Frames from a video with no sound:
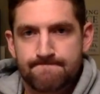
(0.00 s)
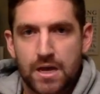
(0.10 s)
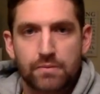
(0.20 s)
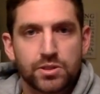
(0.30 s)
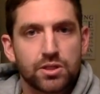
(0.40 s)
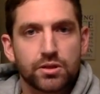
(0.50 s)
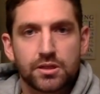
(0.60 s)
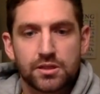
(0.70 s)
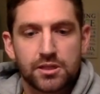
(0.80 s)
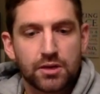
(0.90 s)
I'm still going
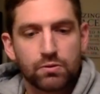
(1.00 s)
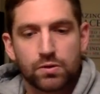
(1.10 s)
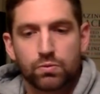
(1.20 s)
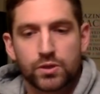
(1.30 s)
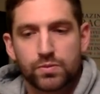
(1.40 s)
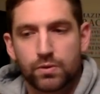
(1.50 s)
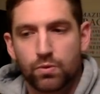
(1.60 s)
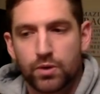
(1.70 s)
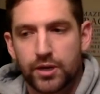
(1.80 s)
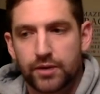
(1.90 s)
to stick with what's been
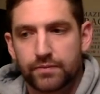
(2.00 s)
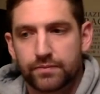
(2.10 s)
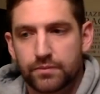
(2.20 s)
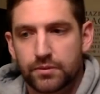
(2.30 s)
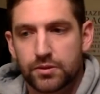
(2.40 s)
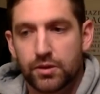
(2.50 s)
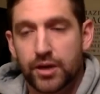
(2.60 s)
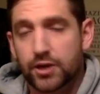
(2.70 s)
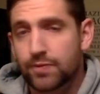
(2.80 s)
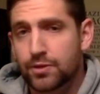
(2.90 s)
working. So I
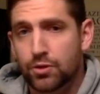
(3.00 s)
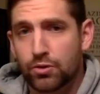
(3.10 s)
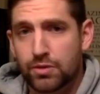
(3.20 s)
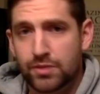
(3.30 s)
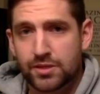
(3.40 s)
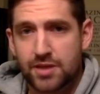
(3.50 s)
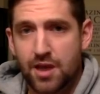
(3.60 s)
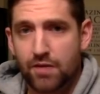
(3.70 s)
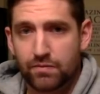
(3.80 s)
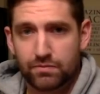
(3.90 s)
could be totally missing
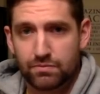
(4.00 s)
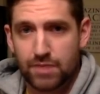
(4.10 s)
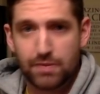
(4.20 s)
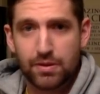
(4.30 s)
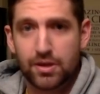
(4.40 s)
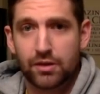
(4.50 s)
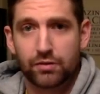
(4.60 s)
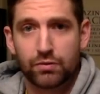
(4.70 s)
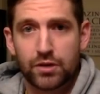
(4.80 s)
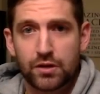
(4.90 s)
out. Maybe a
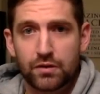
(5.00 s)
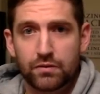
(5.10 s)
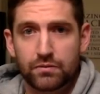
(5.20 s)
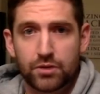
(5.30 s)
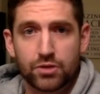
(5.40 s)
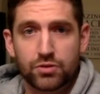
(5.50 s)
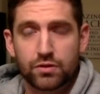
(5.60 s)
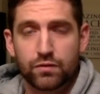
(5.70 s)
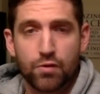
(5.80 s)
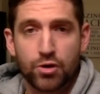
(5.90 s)
$300,
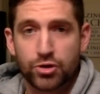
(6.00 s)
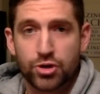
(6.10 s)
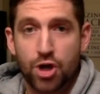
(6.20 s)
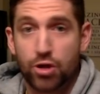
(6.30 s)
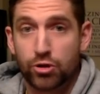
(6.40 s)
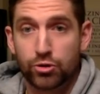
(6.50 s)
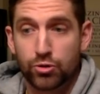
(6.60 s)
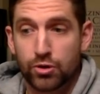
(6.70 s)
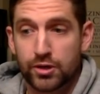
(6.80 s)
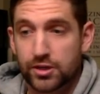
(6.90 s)
$400
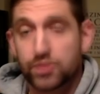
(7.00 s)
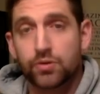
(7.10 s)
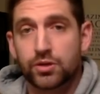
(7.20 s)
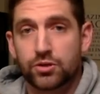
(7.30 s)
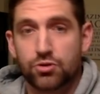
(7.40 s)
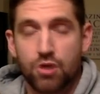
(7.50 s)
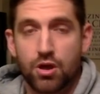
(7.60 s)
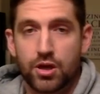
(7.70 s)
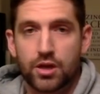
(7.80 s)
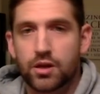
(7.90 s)
lure is going to draw
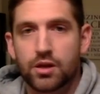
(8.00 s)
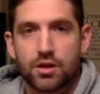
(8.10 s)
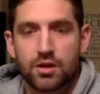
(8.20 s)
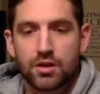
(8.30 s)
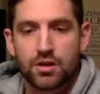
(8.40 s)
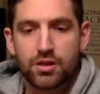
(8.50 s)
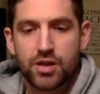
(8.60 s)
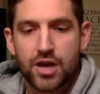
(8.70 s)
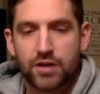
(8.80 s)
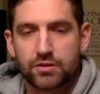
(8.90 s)
in
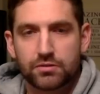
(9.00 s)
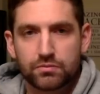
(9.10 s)
that